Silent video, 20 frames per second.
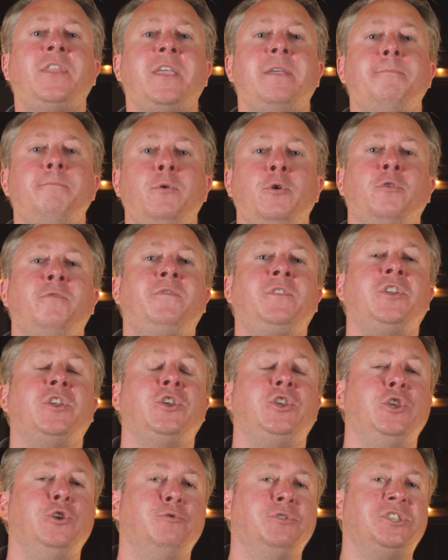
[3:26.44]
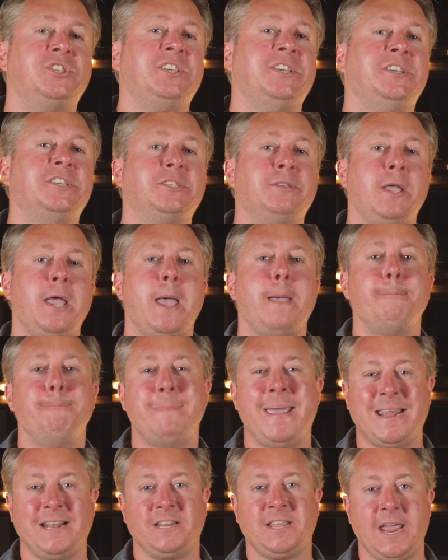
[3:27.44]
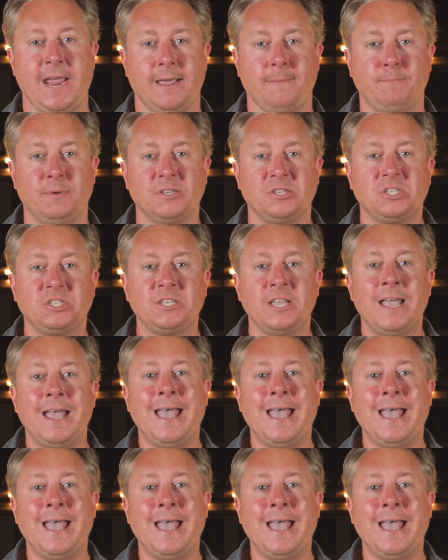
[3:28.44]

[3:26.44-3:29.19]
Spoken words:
they moved to UC's main campus.